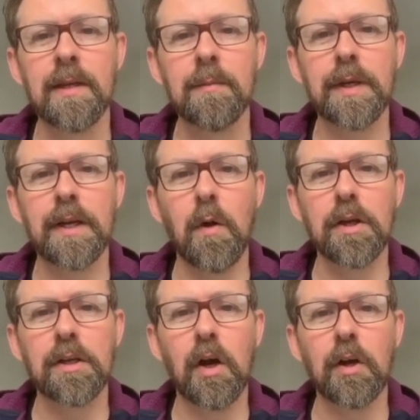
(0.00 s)
But
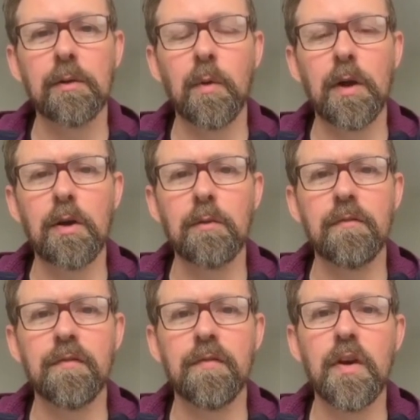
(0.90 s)
I when I
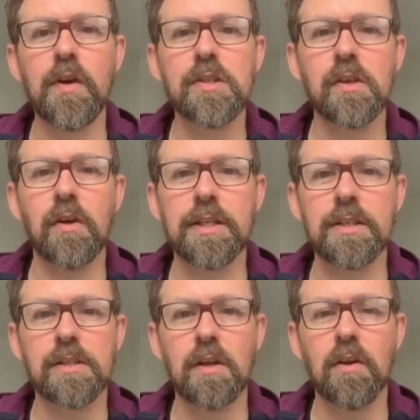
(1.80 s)
first got into
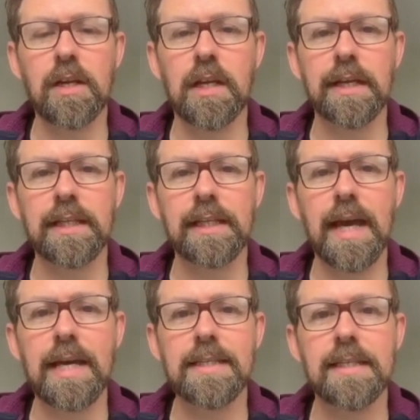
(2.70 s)
cycling in the
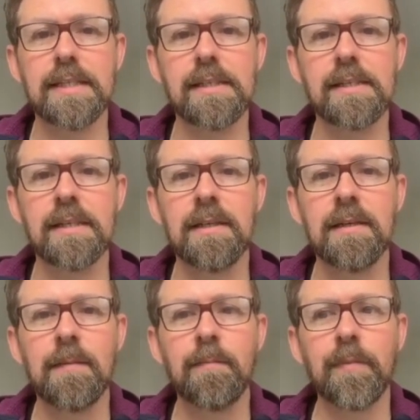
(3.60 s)
80s,
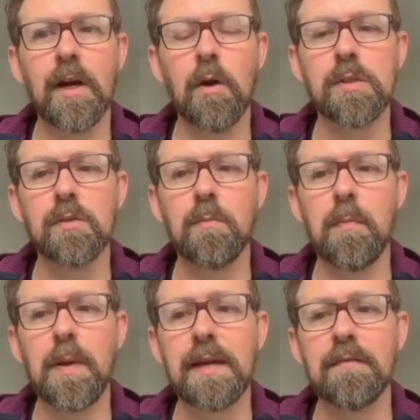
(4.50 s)
I was a
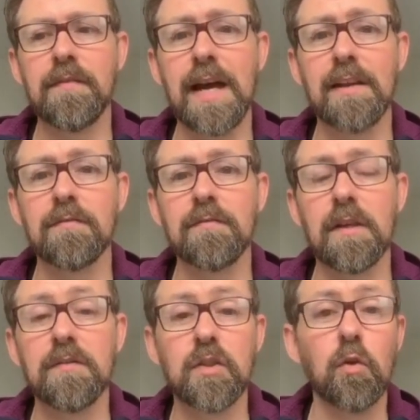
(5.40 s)
big fan
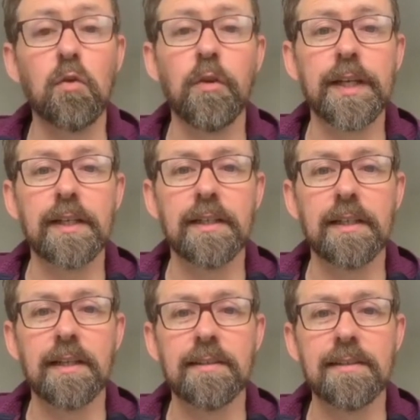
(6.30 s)
of touring,
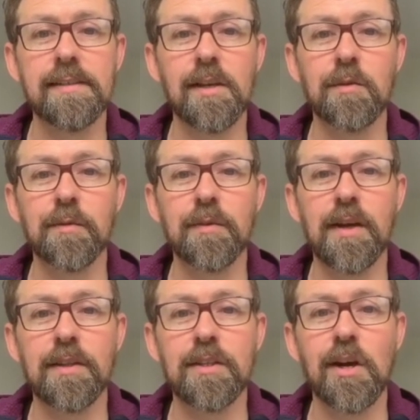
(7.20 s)
and so
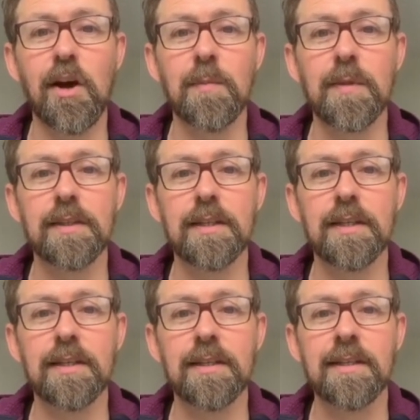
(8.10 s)
at the time the